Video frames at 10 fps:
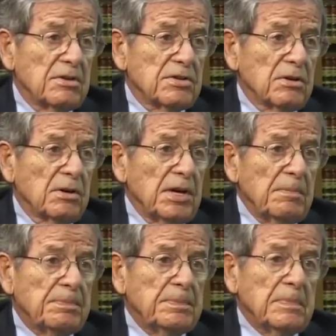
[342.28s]
So
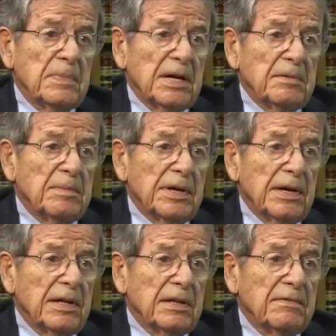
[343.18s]
he made
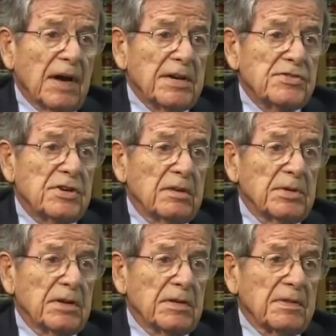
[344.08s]
me the vice
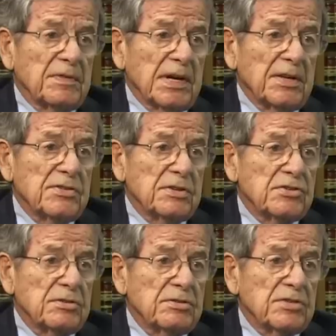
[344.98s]
chairman of the Finance and
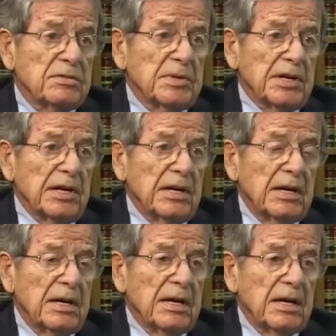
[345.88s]
Insurance Committee
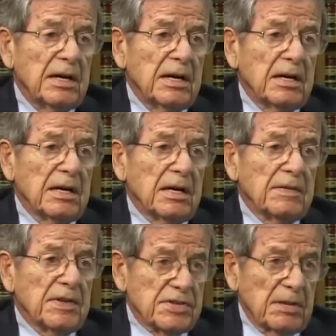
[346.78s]

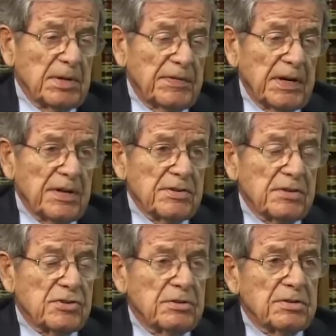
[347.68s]
uh, the Assembly Finance
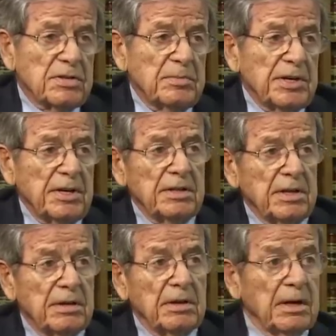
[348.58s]
and Insurance Committee, and
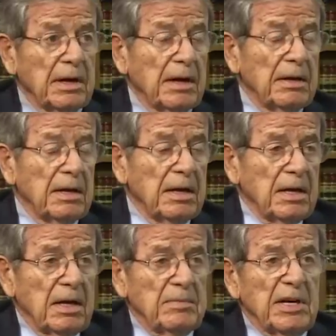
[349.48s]
then uh,
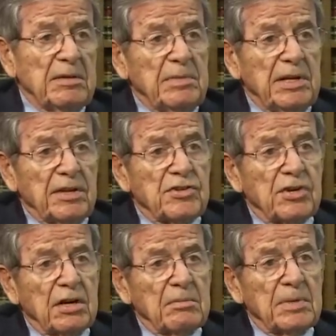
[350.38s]
made me the
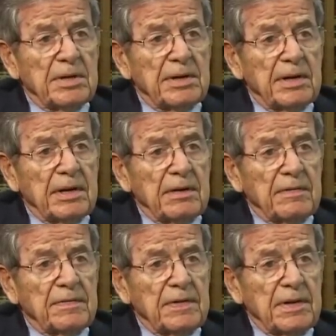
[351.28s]
chairman
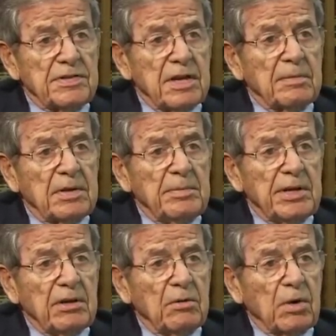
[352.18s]
of the
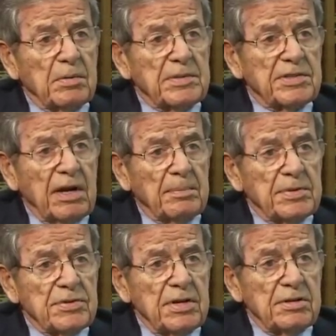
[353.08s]
subcommittee on workmen's
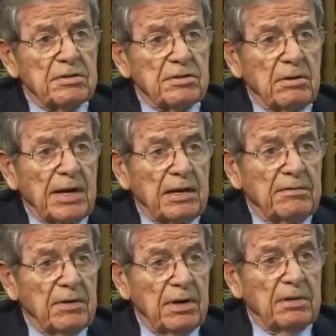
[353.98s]
compensation. So I
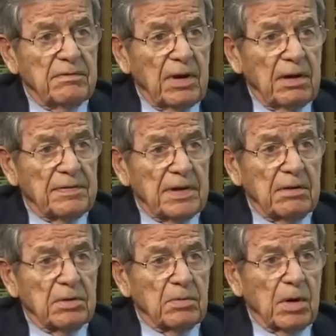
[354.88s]
got very involved
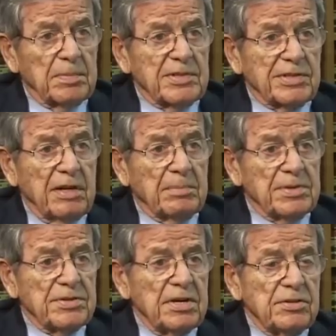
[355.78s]
there with workmen's
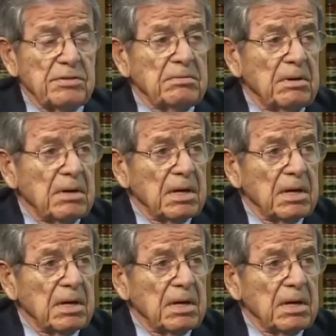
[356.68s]
compensation.